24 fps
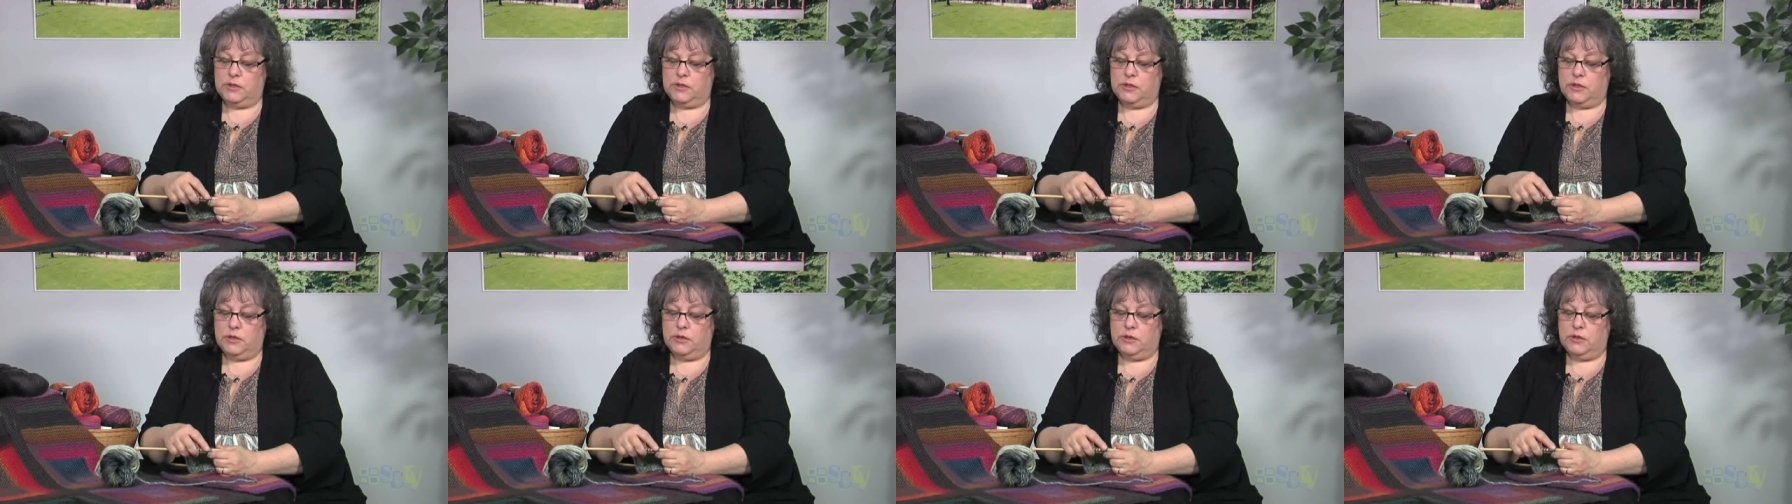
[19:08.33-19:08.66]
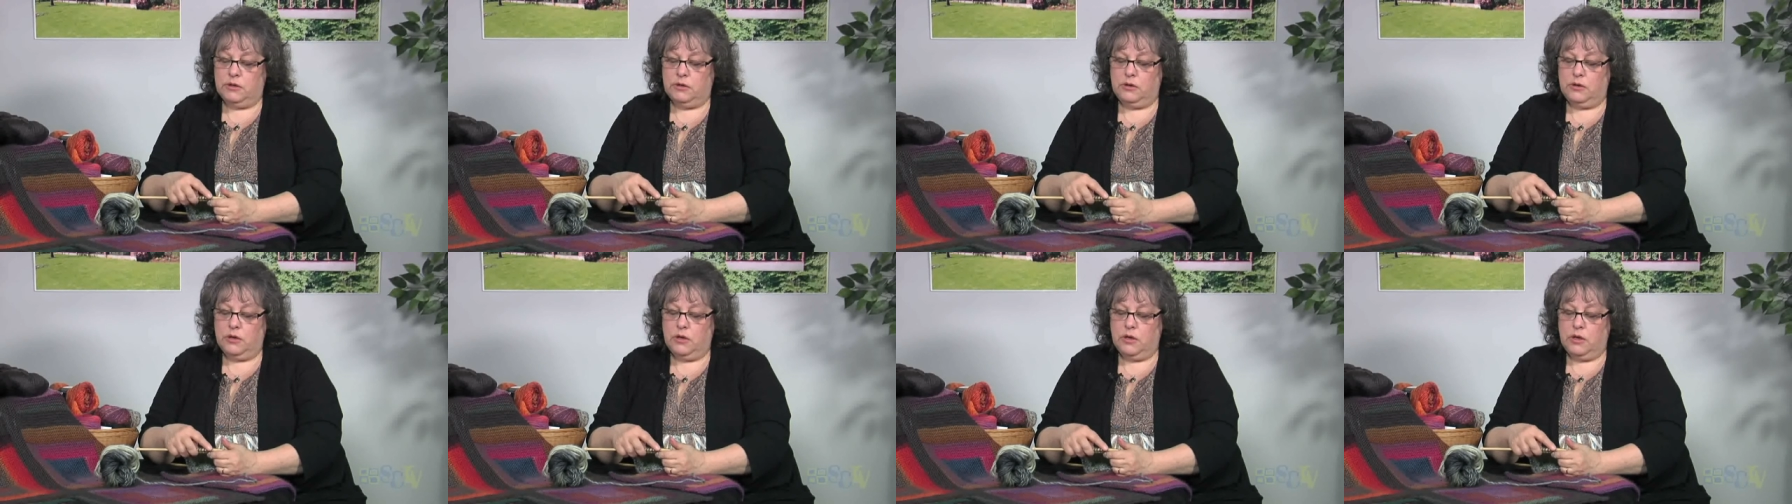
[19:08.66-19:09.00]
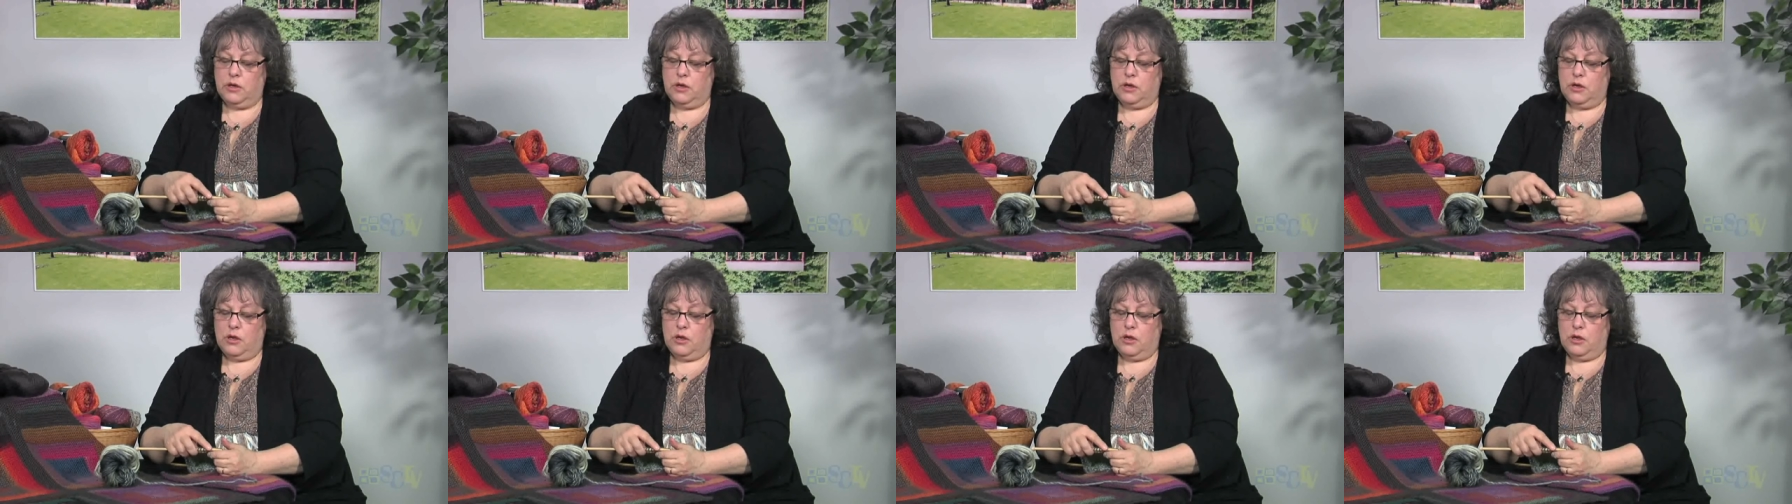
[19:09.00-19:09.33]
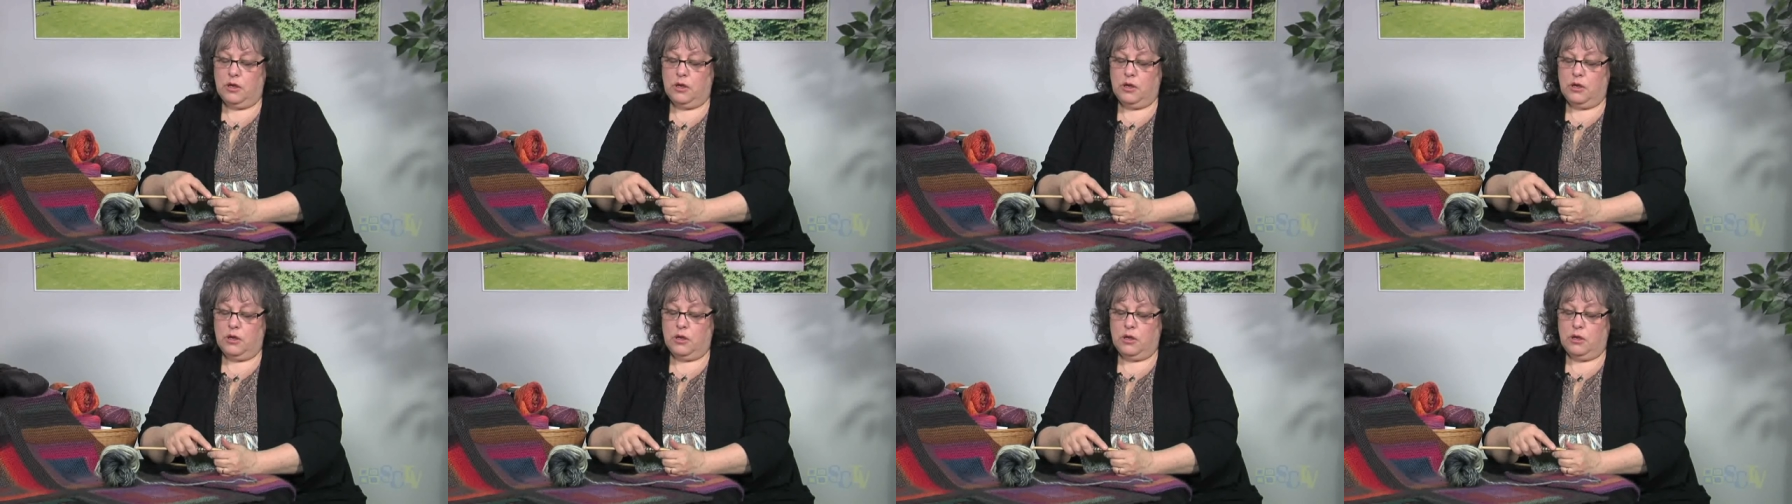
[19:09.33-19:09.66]
10,
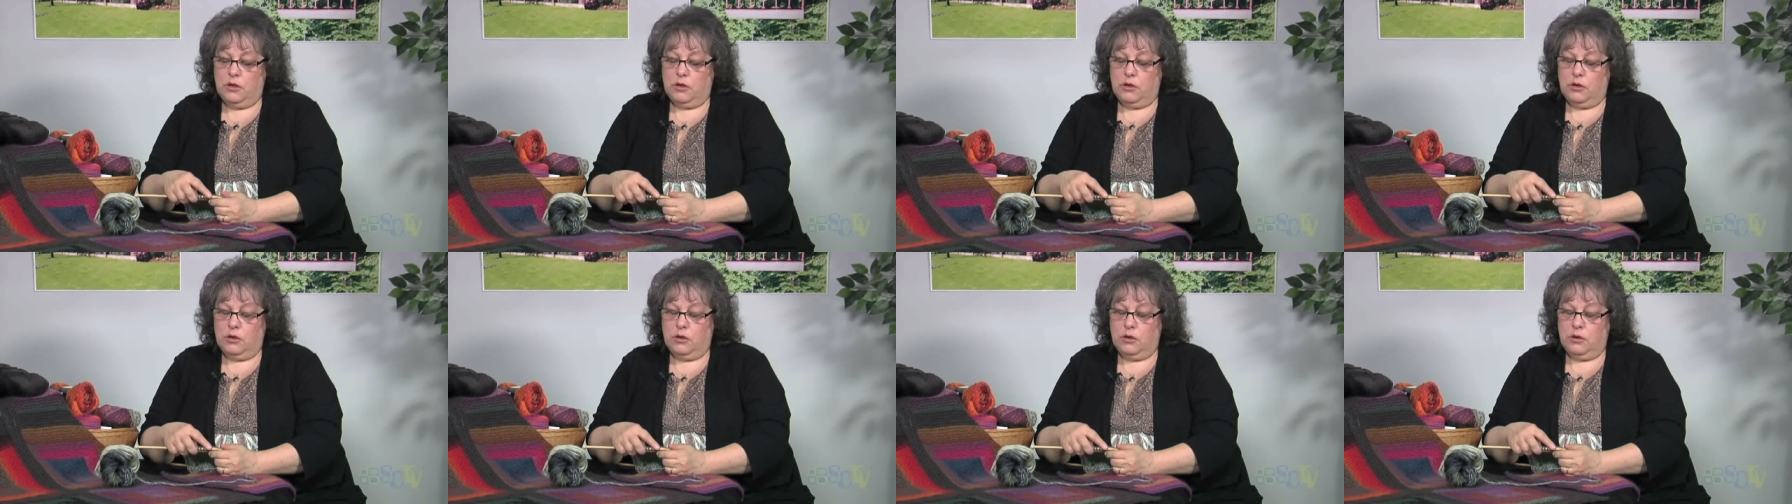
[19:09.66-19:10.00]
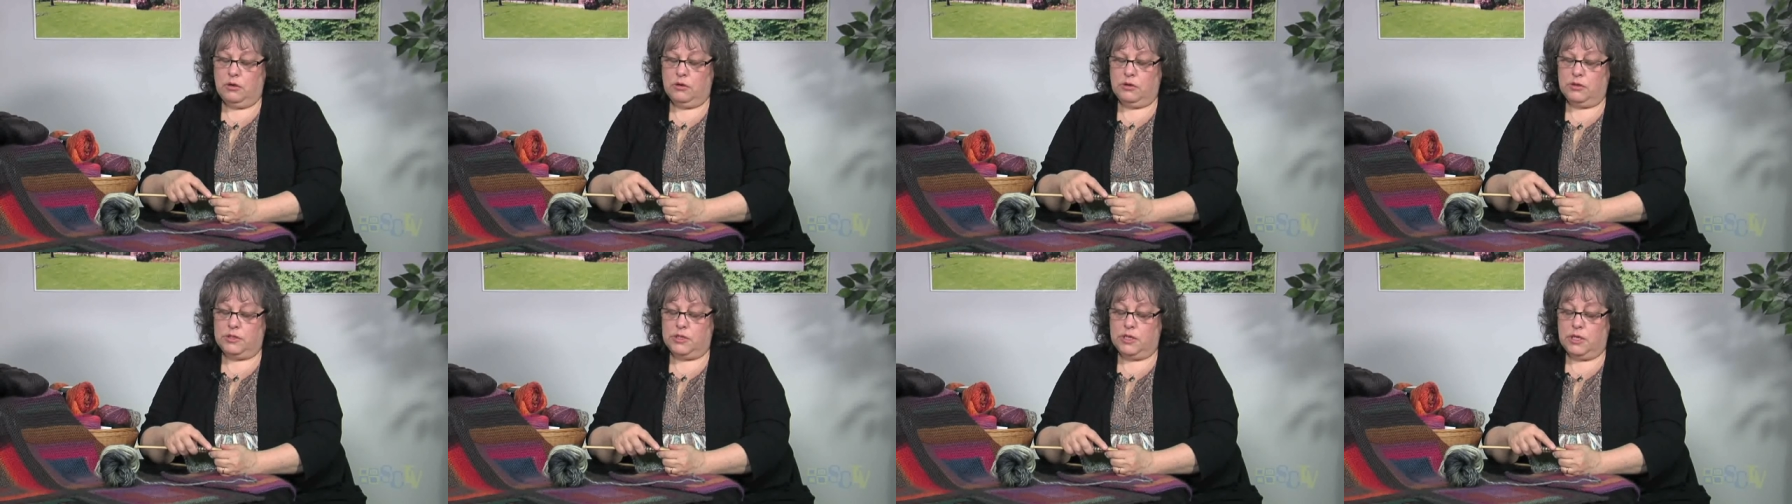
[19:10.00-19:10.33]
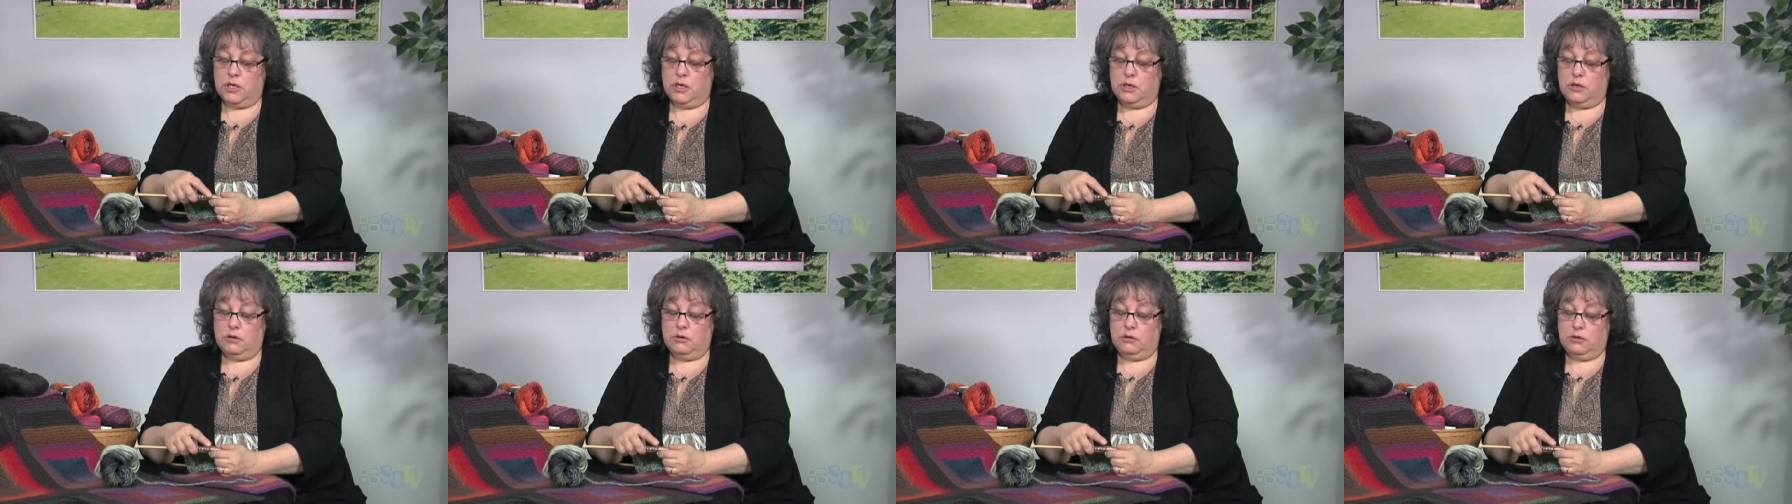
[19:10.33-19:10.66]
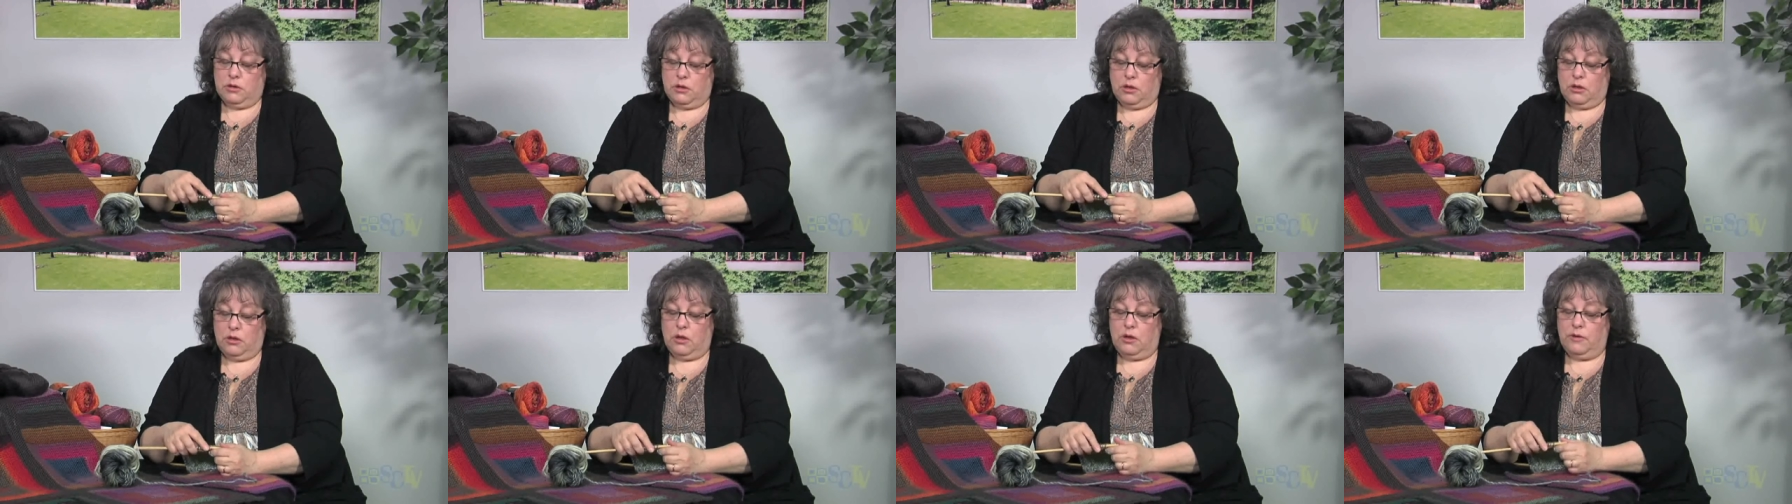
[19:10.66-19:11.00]
10,
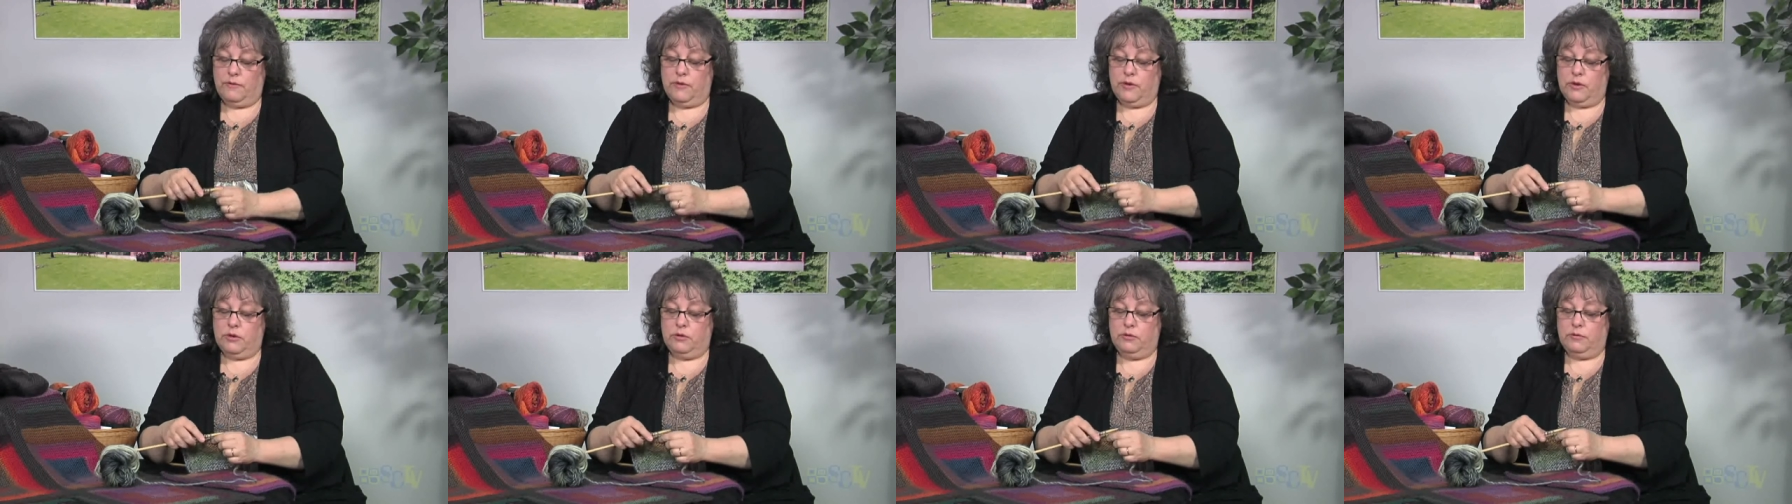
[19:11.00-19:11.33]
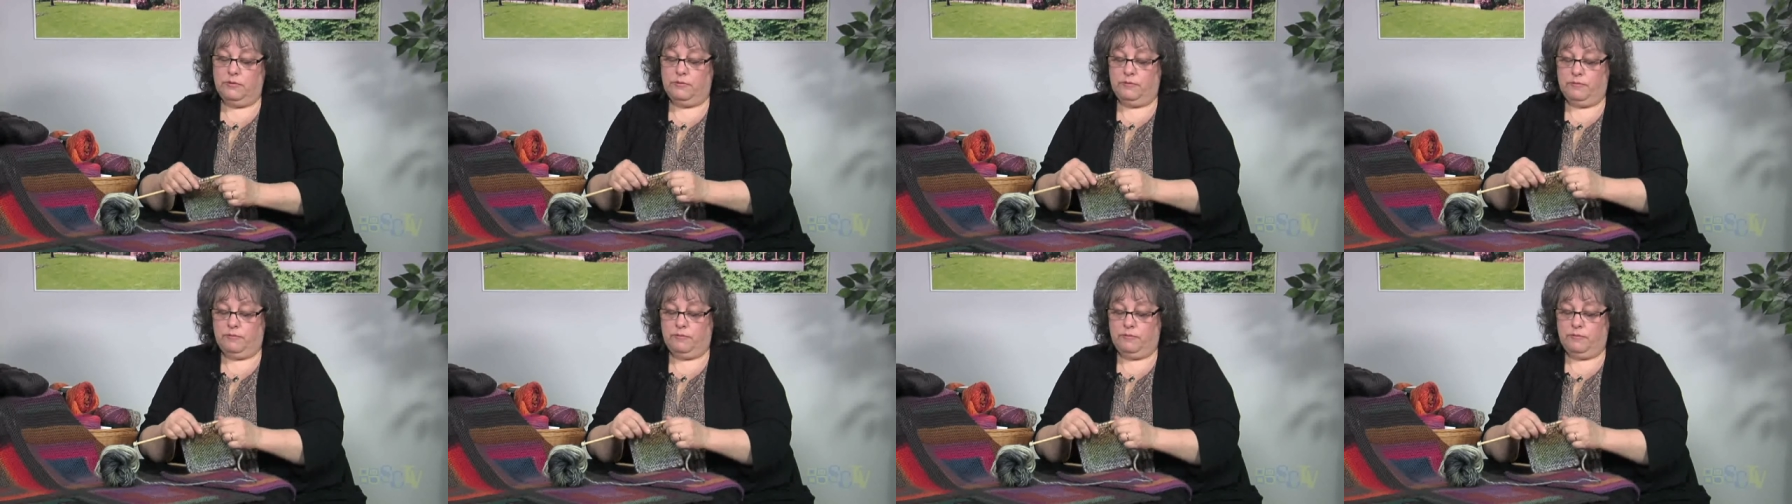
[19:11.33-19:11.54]
11,